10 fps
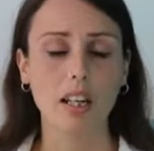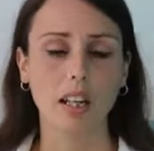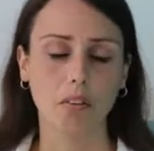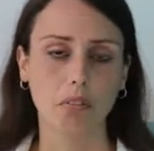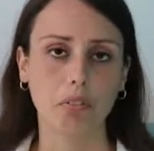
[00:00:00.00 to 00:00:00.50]

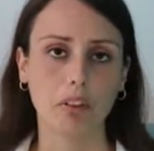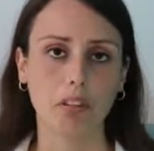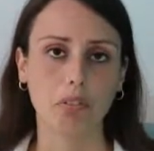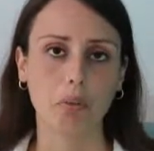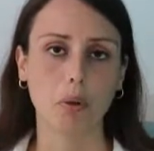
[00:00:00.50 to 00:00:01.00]
of
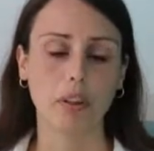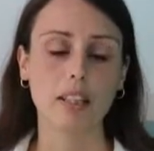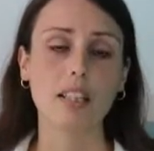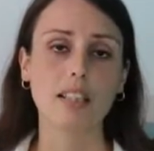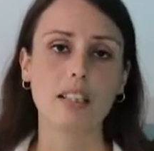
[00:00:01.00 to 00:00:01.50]
what
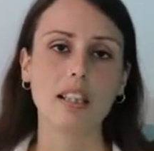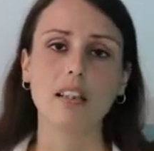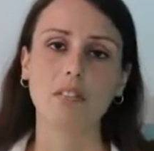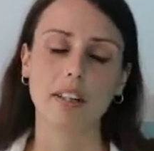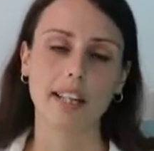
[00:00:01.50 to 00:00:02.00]
this can
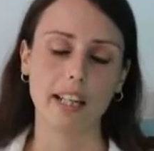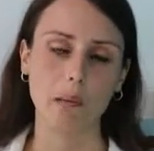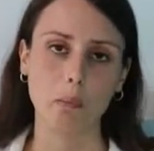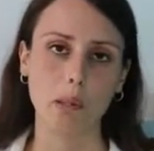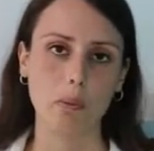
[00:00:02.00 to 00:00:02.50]
signify
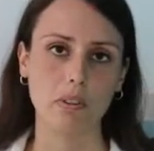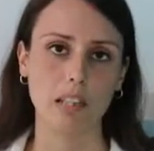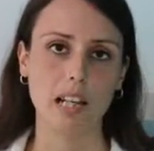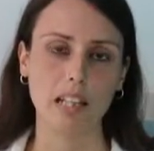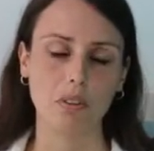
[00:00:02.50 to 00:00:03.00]
in people's
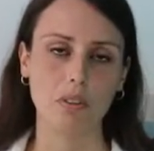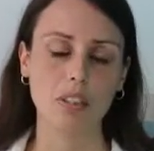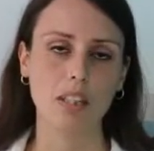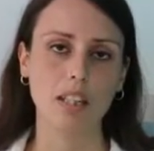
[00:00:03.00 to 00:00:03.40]
lives.